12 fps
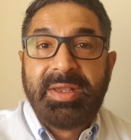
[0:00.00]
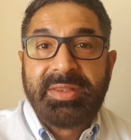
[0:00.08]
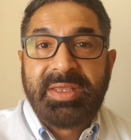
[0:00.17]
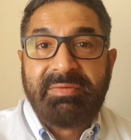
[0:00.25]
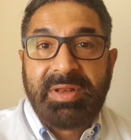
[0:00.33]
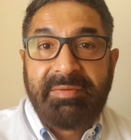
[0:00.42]

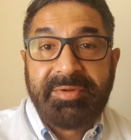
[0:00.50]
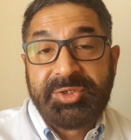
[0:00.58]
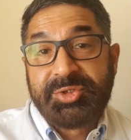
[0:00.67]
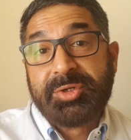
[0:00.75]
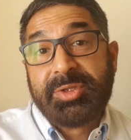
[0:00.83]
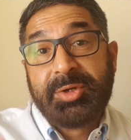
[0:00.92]
they will average
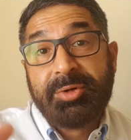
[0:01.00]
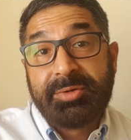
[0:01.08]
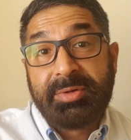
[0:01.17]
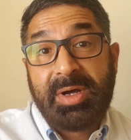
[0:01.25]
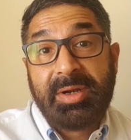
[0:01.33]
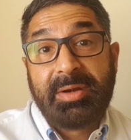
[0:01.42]
out, they go to
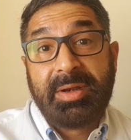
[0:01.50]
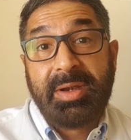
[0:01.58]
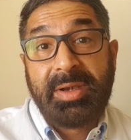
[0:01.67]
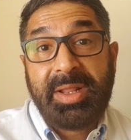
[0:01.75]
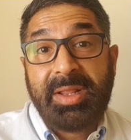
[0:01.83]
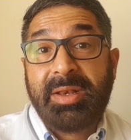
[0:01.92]
one
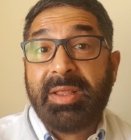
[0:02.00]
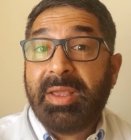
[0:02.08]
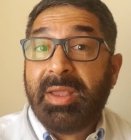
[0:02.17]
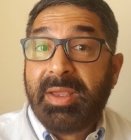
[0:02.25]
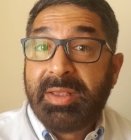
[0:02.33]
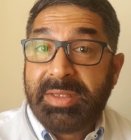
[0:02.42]
hundred ten,
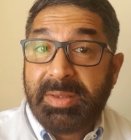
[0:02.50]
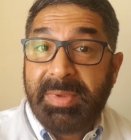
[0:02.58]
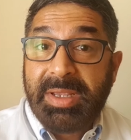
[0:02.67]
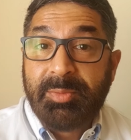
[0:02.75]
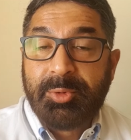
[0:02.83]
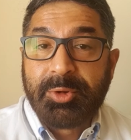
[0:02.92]
they
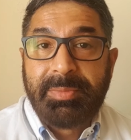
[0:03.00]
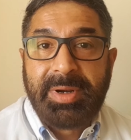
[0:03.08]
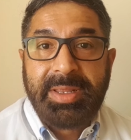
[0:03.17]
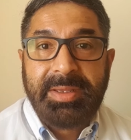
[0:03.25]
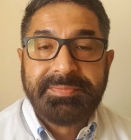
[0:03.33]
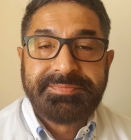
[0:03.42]
make more
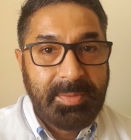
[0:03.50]
money.